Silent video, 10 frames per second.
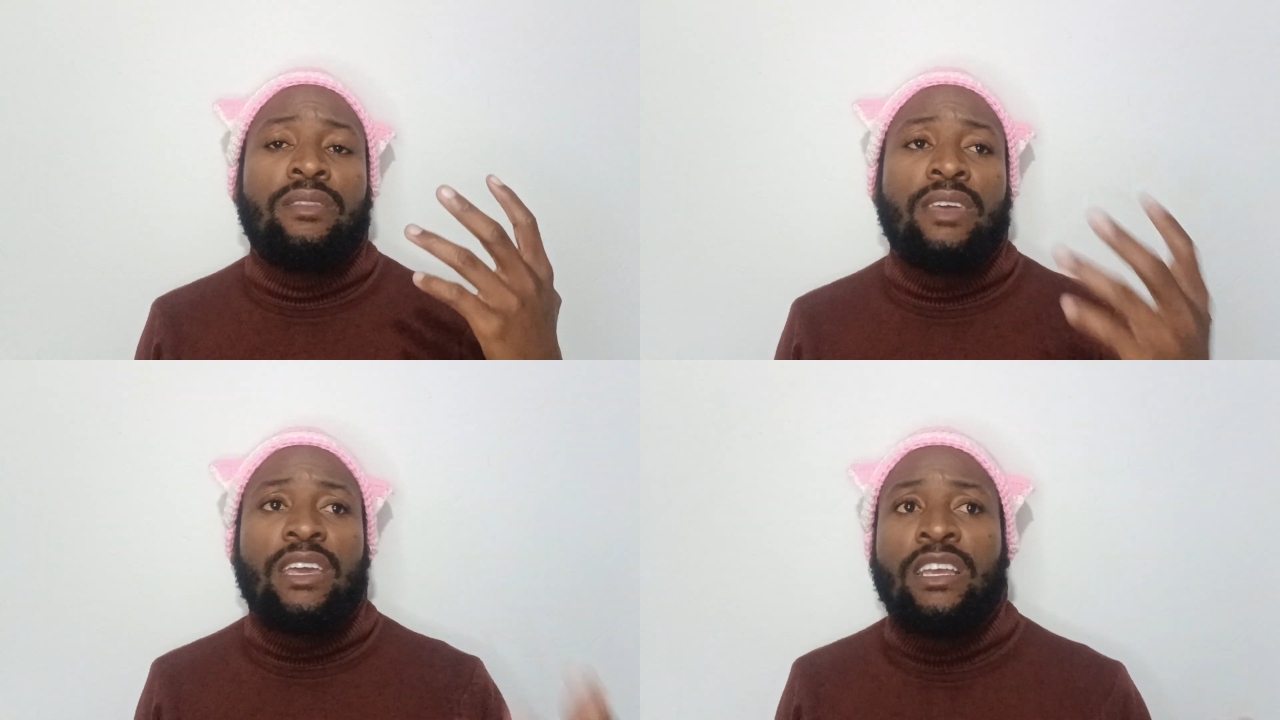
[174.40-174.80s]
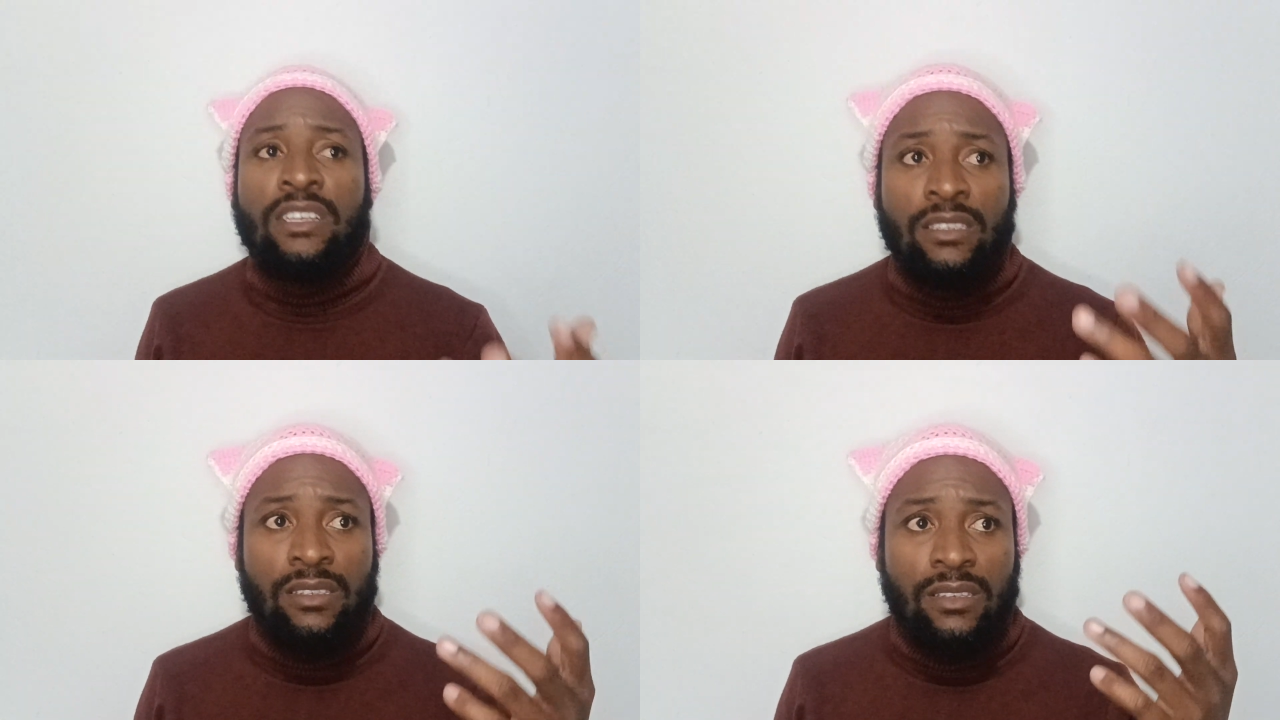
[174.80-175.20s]
there
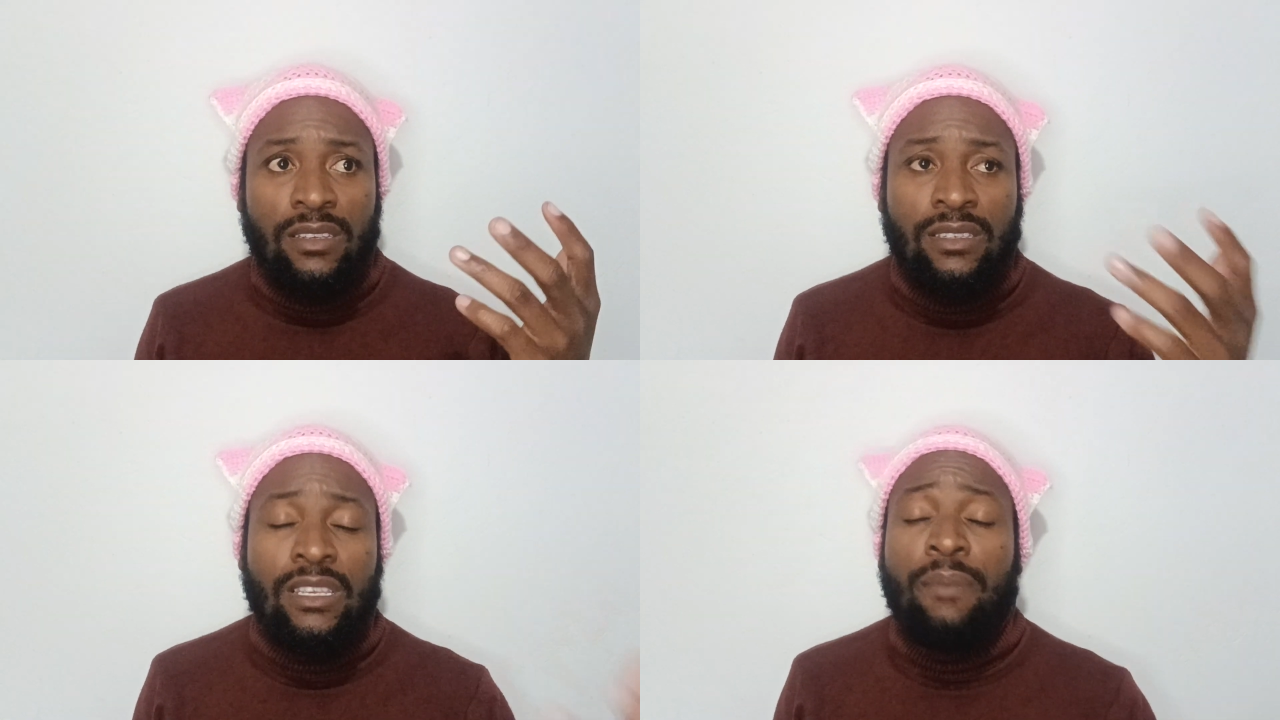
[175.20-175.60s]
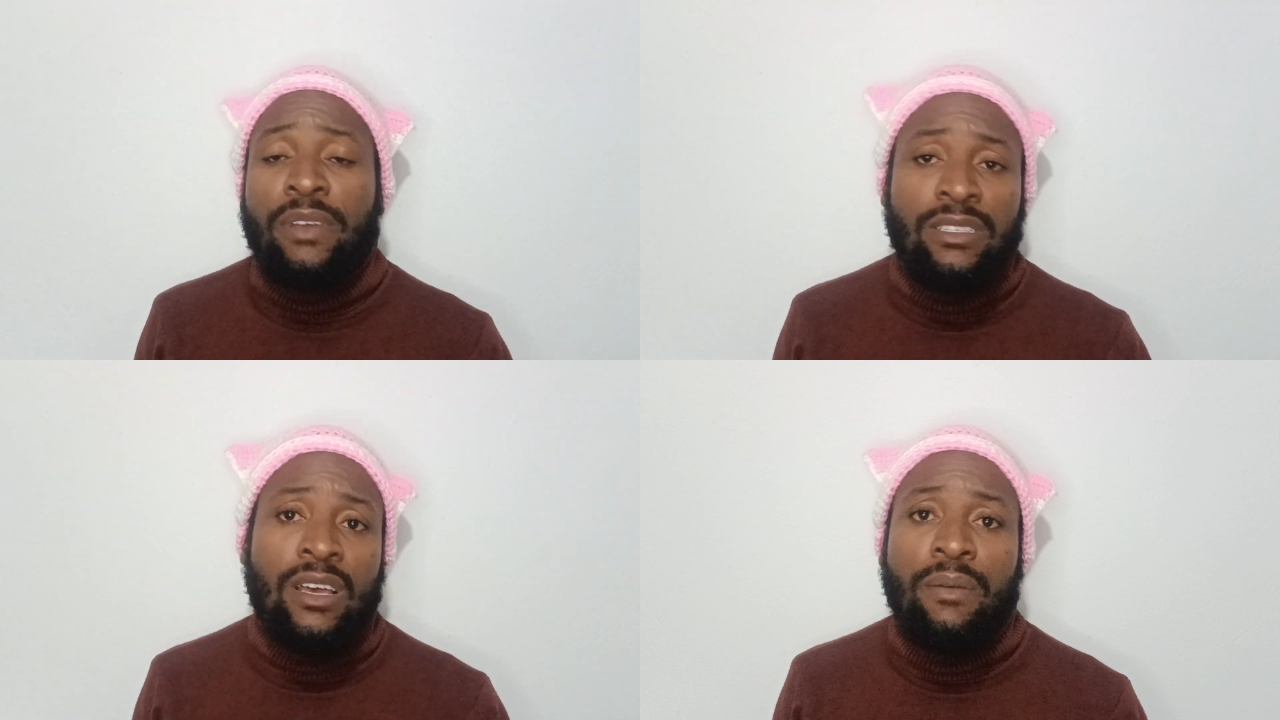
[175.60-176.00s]
are some
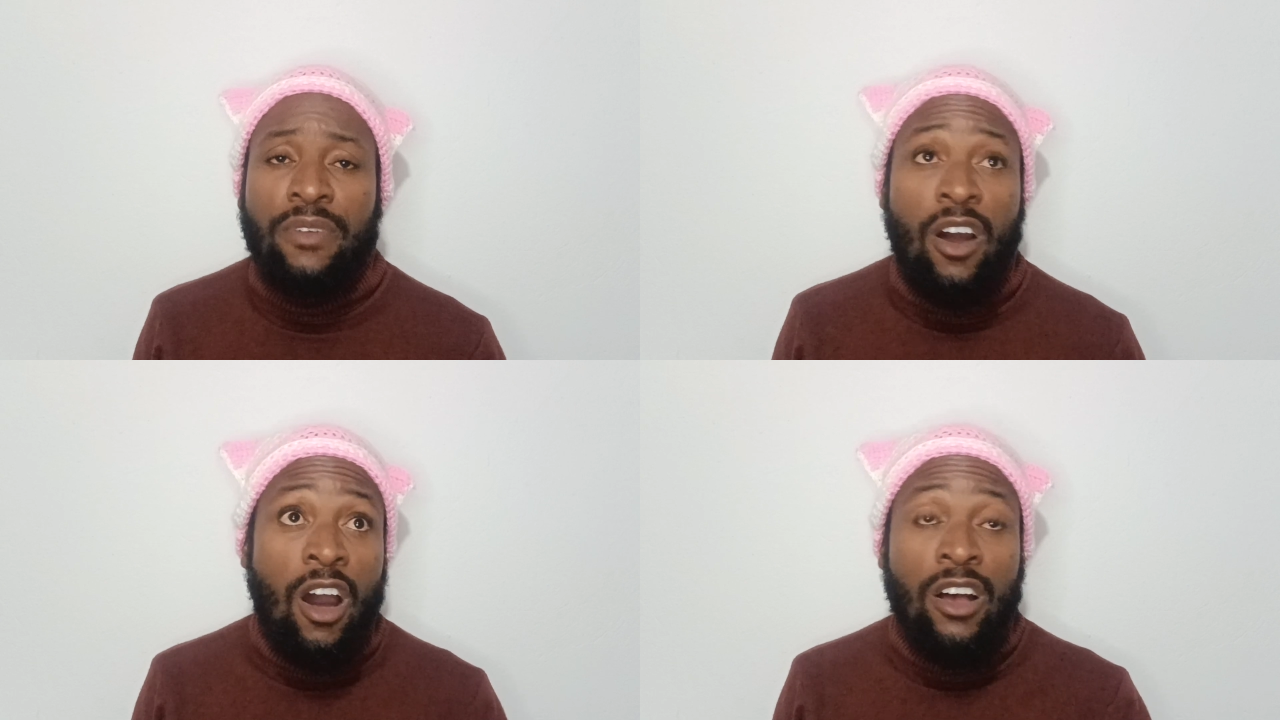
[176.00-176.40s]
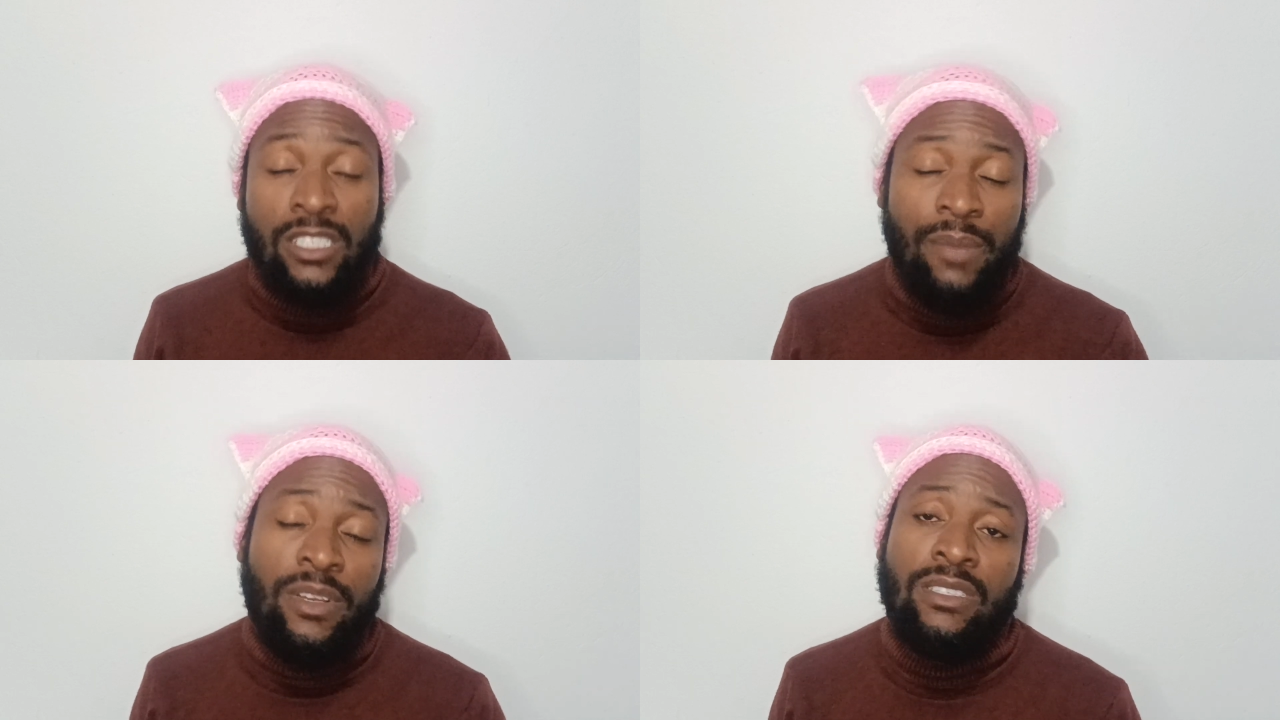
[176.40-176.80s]

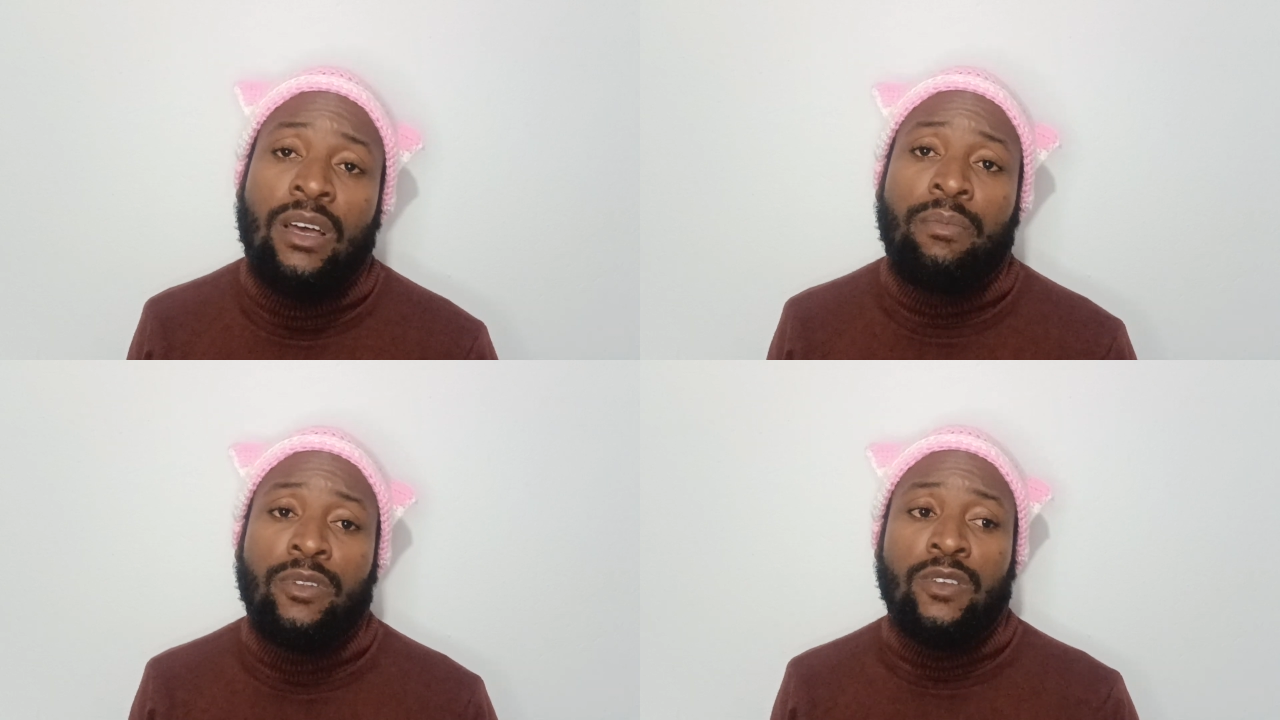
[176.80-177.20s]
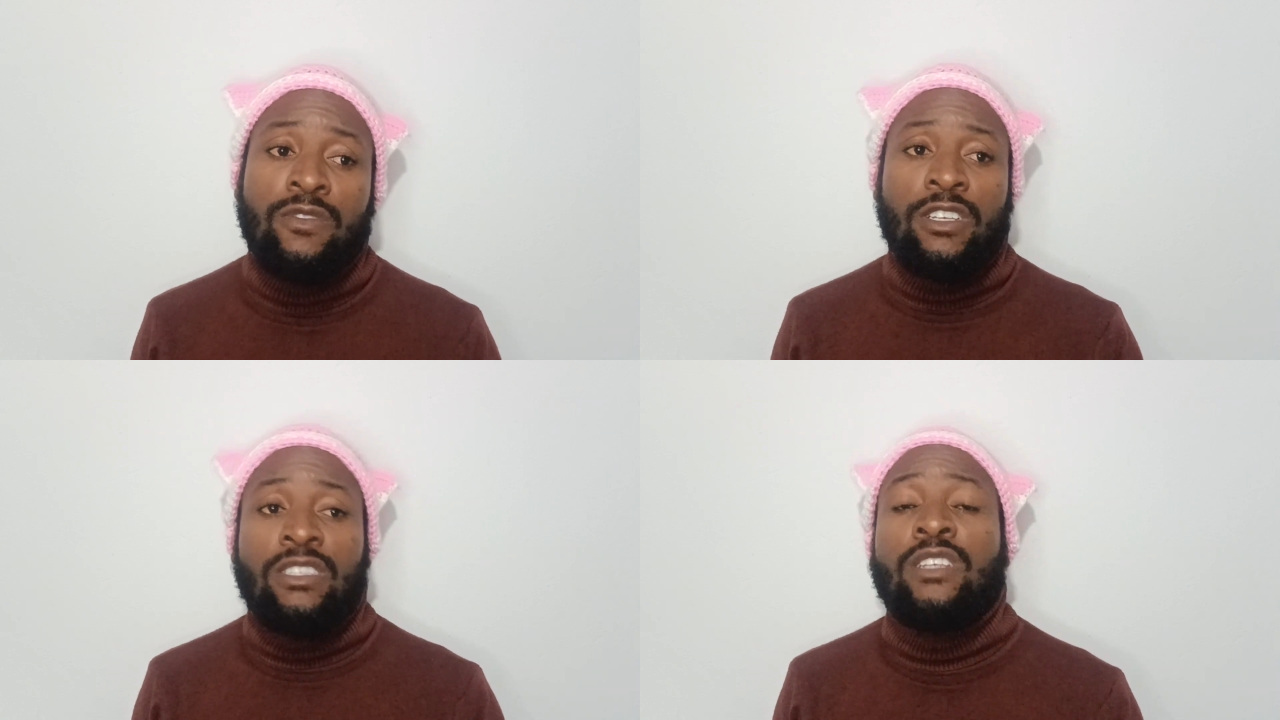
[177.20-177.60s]
examples of
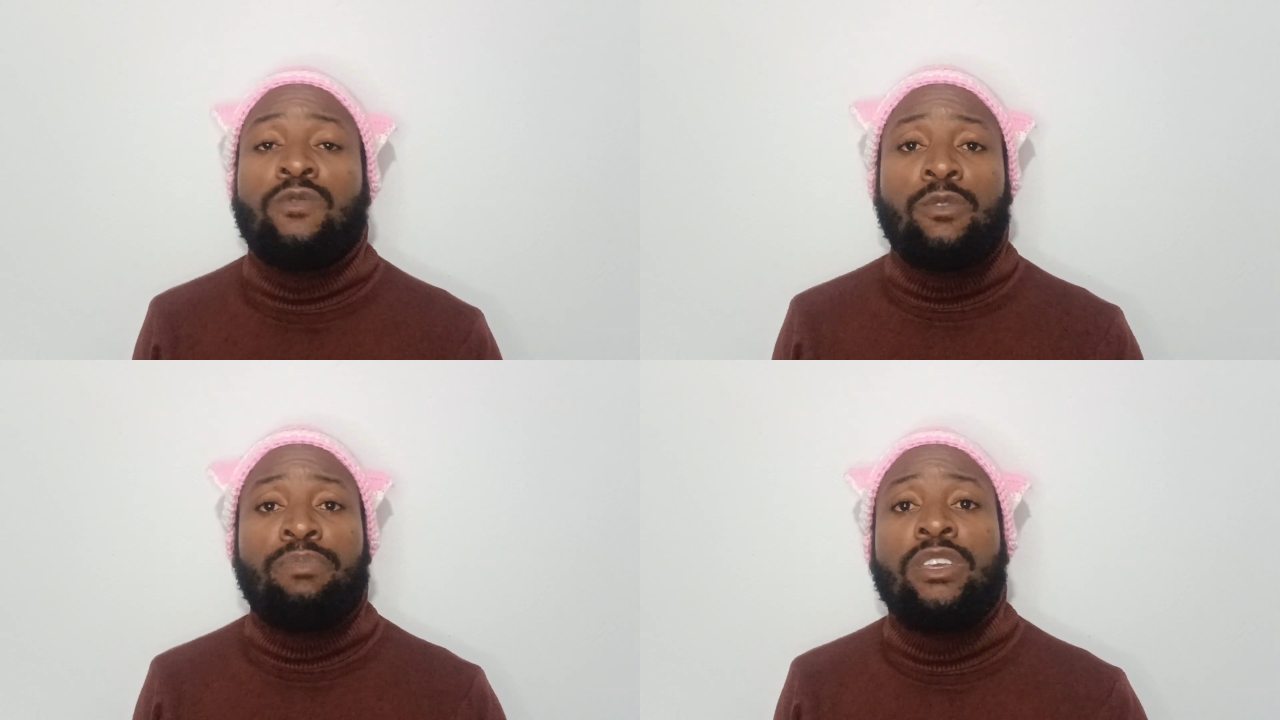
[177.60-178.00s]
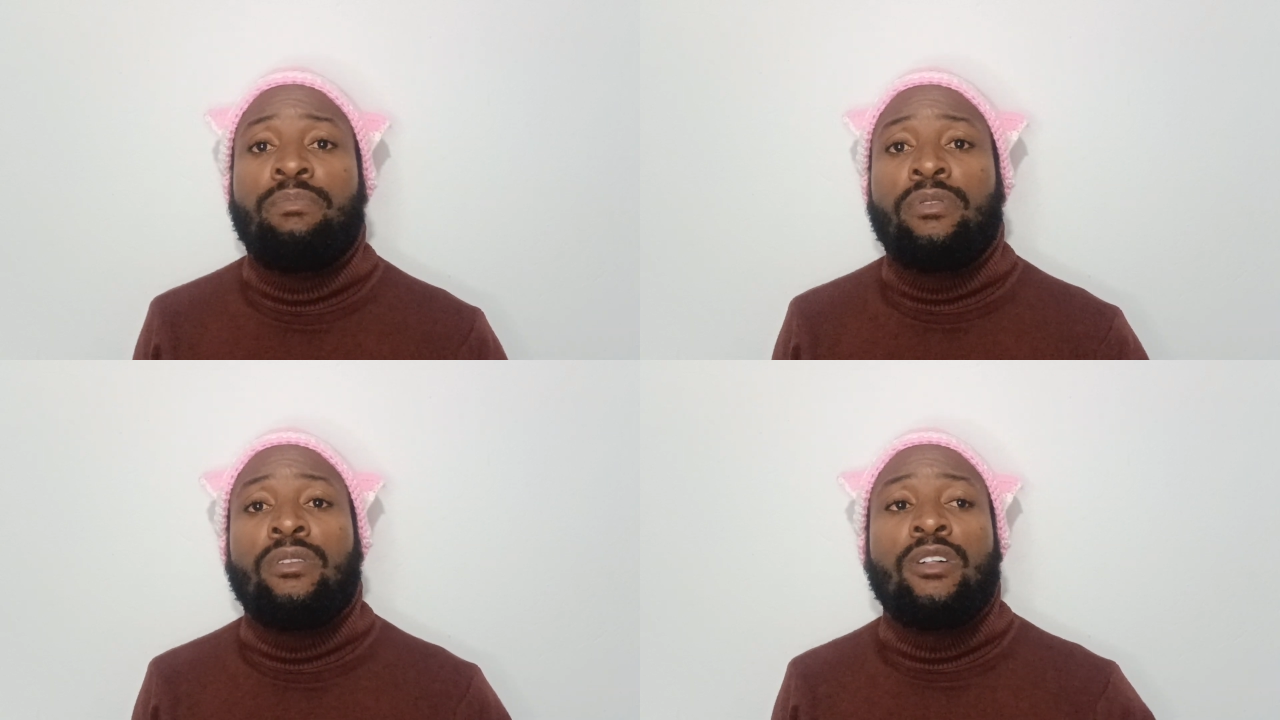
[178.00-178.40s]
successful
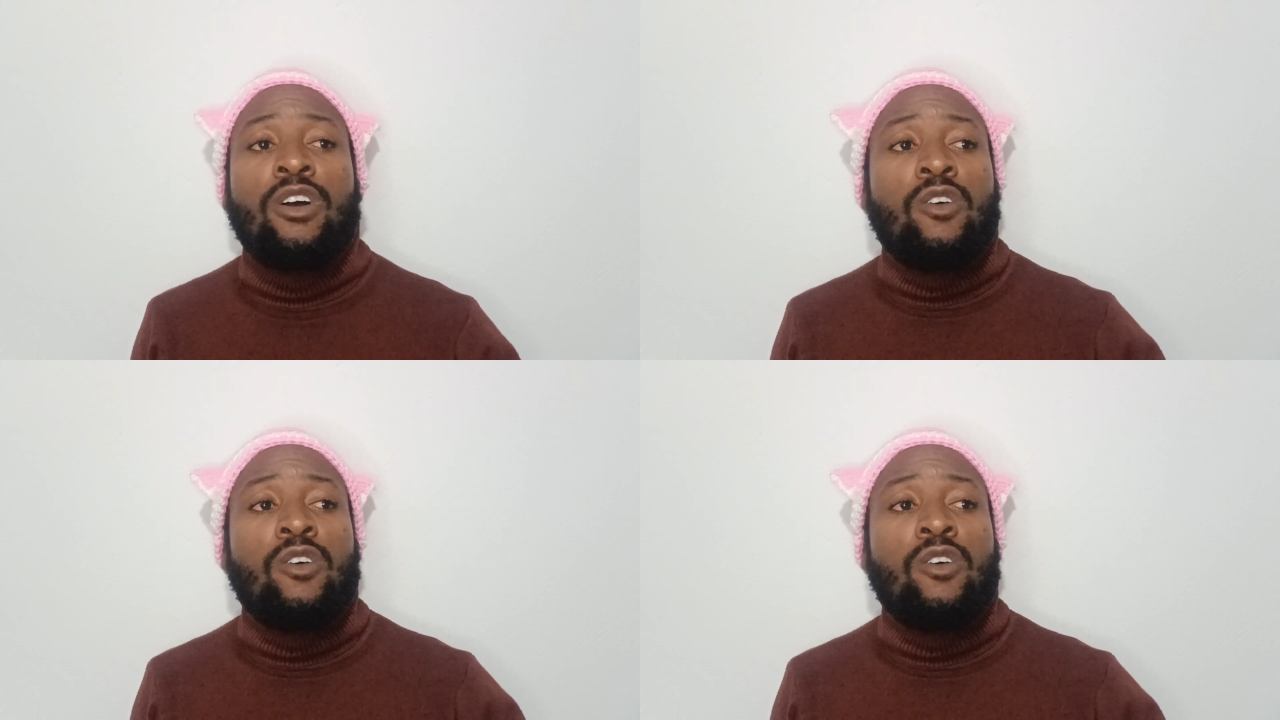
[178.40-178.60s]
people